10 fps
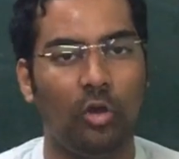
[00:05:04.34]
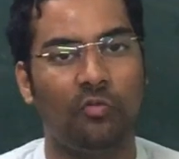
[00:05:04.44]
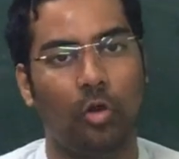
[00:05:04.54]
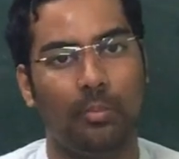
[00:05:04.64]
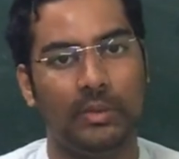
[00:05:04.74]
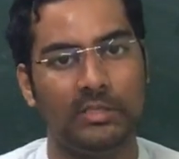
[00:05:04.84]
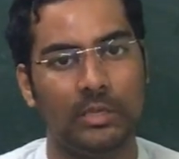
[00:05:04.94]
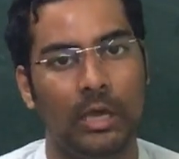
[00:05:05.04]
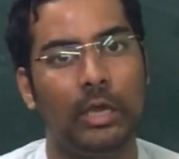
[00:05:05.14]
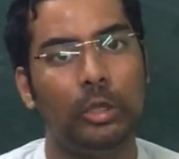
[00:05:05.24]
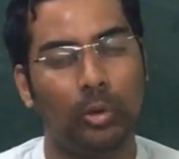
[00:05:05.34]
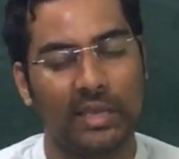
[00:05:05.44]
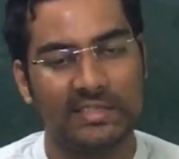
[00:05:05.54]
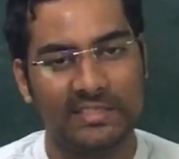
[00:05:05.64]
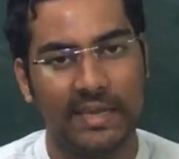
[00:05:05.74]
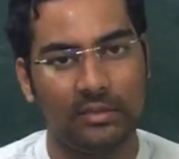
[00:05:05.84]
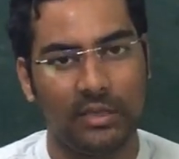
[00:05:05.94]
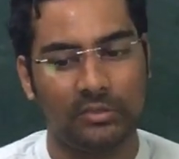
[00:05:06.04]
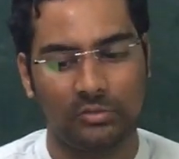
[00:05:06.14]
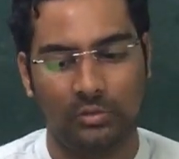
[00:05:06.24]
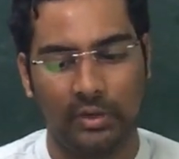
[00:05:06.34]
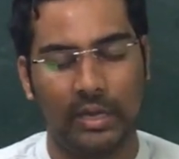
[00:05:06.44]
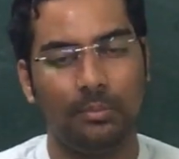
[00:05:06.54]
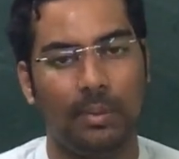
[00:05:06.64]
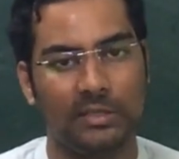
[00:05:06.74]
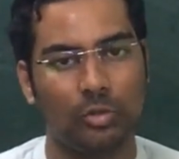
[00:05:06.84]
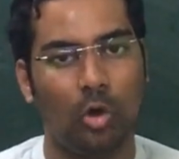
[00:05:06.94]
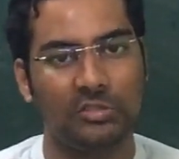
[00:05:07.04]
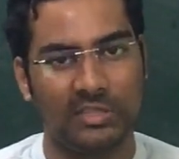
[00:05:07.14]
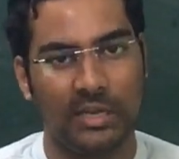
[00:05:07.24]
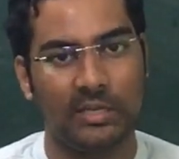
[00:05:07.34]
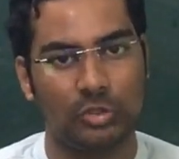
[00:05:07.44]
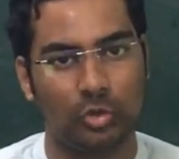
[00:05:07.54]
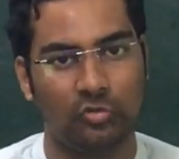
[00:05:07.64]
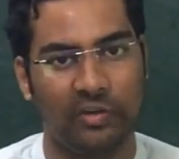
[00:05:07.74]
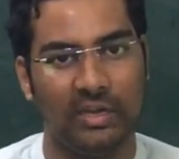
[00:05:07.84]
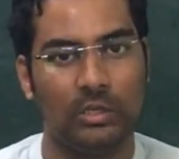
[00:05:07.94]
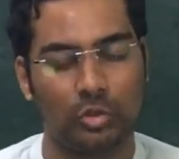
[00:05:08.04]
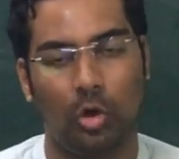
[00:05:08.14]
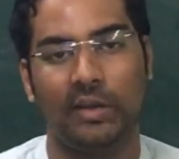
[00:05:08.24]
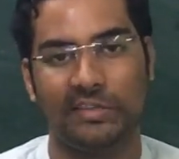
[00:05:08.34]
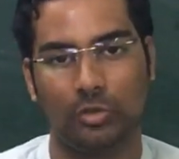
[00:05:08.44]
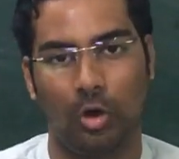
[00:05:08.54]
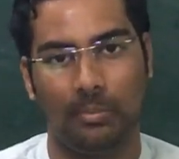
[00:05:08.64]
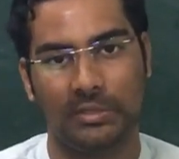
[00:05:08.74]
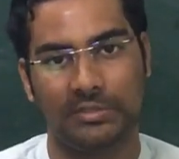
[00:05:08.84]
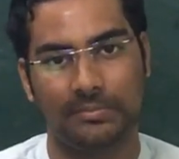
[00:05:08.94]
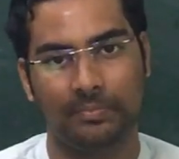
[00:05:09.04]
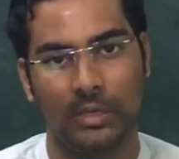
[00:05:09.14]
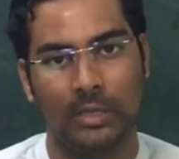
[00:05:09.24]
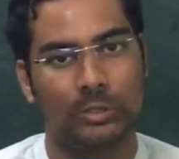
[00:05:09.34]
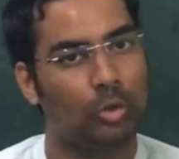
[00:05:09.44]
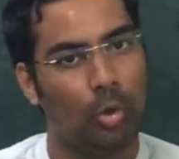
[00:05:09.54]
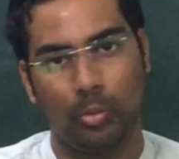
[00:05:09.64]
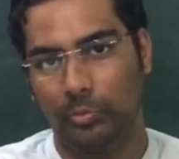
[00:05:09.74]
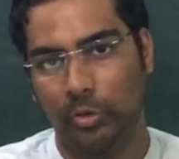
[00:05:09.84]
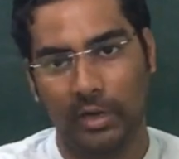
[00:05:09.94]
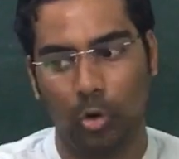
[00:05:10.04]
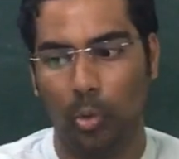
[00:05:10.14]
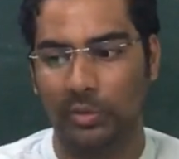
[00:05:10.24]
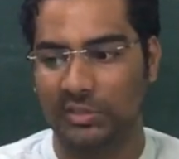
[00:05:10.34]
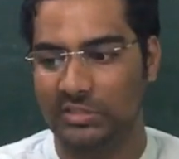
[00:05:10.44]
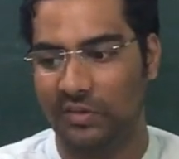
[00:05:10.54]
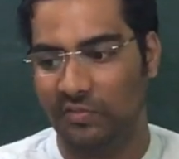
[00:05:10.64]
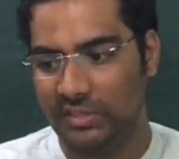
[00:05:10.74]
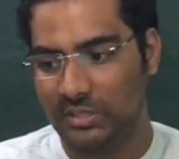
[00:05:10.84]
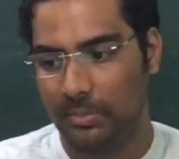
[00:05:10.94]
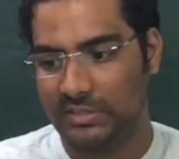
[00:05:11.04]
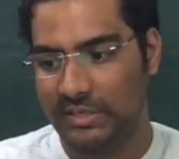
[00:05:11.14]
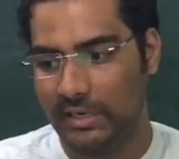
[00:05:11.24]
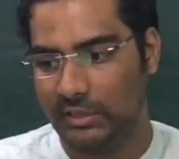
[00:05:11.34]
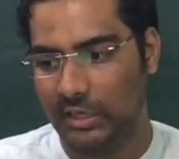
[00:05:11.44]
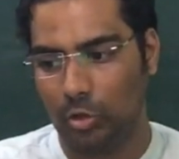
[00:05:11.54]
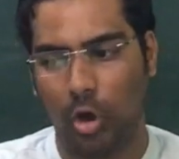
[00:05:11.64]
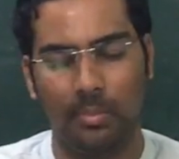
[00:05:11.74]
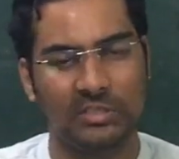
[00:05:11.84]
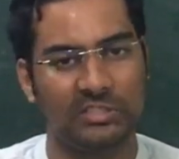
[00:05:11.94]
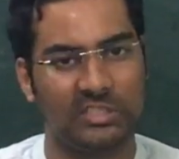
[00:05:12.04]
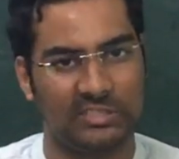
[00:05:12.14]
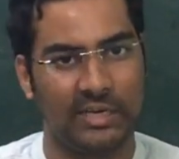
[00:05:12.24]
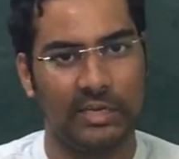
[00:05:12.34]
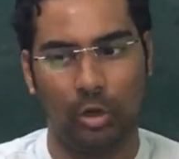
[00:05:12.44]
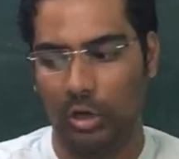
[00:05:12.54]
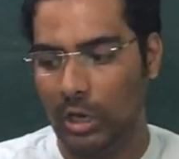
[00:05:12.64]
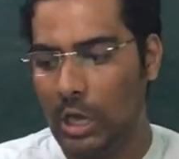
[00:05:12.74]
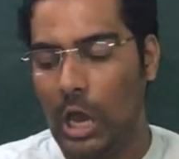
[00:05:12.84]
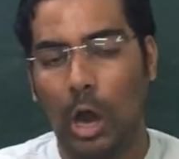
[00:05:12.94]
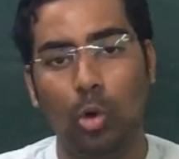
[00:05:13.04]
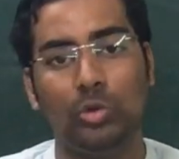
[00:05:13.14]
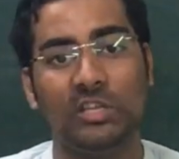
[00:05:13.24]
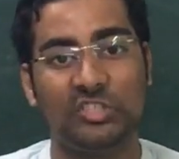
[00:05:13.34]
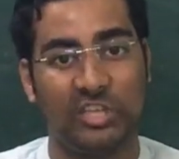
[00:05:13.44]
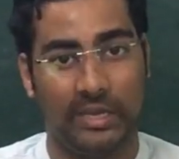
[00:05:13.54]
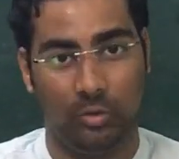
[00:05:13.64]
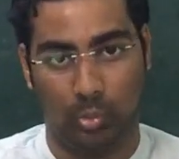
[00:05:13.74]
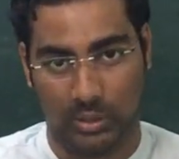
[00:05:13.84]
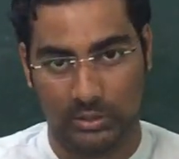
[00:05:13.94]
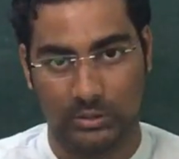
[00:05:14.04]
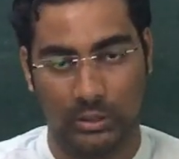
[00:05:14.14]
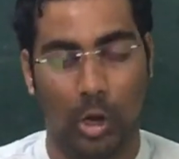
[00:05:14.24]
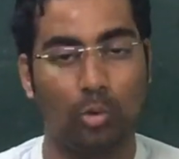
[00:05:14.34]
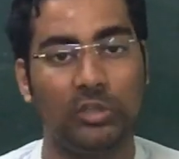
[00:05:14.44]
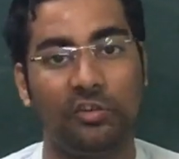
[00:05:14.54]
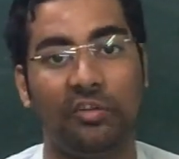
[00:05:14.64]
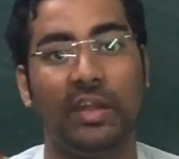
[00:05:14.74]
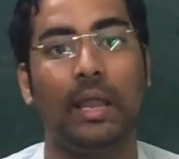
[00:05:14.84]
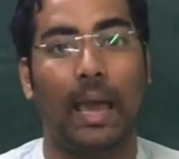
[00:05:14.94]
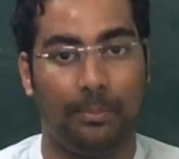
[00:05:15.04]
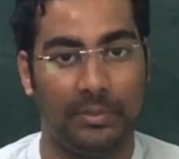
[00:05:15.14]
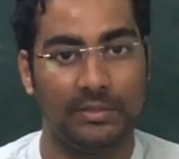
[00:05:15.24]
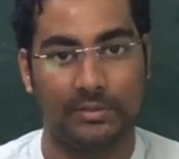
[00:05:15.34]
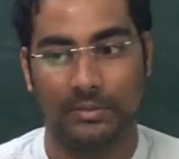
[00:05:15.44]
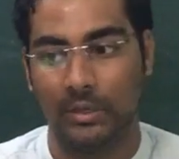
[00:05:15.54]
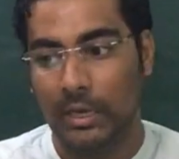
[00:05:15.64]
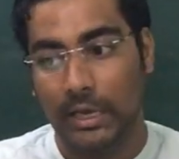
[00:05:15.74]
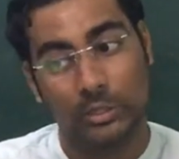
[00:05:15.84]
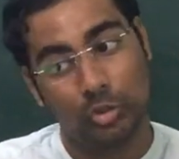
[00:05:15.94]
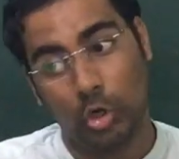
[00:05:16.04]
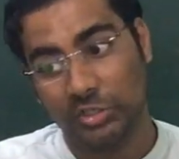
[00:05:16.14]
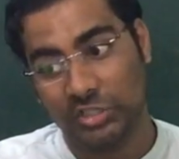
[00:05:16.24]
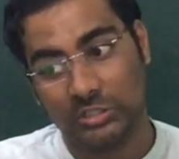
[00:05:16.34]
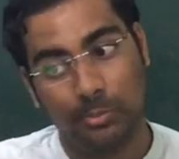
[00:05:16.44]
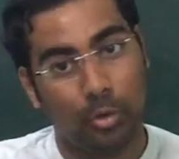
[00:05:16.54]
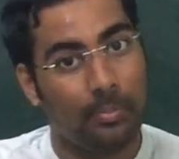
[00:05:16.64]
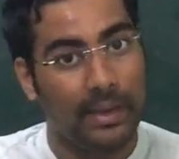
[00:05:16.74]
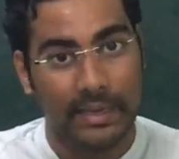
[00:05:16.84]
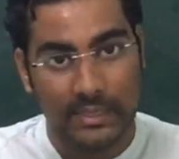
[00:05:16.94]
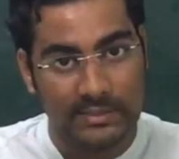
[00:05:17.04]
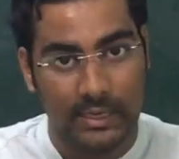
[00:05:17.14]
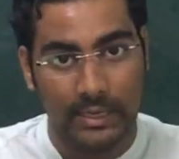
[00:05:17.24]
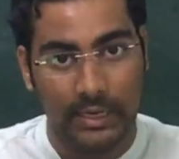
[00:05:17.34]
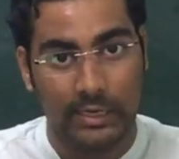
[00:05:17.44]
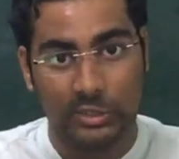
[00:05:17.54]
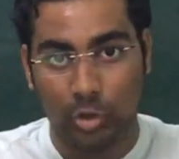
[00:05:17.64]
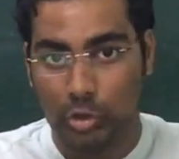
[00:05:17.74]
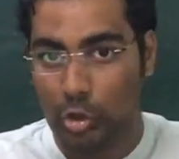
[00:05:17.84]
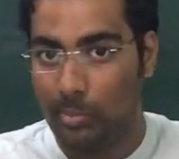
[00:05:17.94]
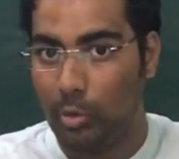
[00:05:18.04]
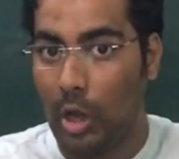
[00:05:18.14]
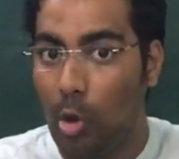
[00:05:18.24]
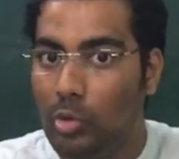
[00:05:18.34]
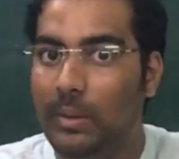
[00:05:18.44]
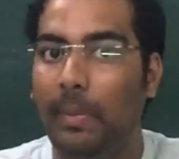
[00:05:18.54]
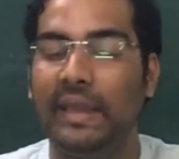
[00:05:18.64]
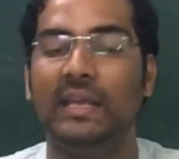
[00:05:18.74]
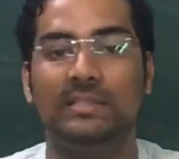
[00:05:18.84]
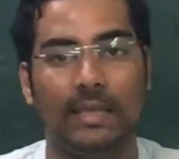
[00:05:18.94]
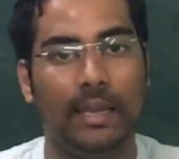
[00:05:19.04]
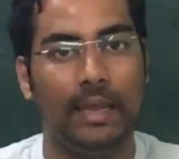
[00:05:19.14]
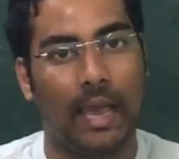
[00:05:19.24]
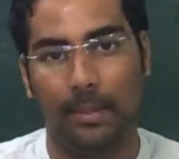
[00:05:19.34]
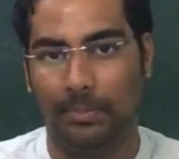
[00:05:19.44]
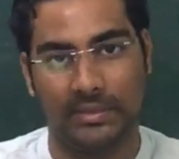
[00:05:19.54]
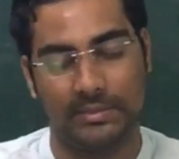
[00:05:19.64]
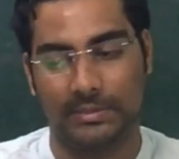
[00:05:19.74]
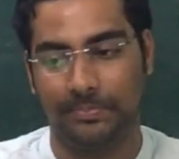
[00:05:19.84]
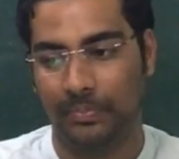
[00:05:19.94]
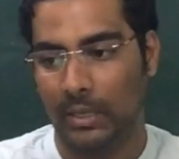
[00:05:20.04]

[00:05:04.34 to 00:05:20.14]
of commerce, you can state that trade plus auxiliaries to trade is called as commerce. So you can go with this definition by stating that commerce is a study on how the chain works, how the trade happens. It's not just about buying and selling, it is also about how the buying and selling happens.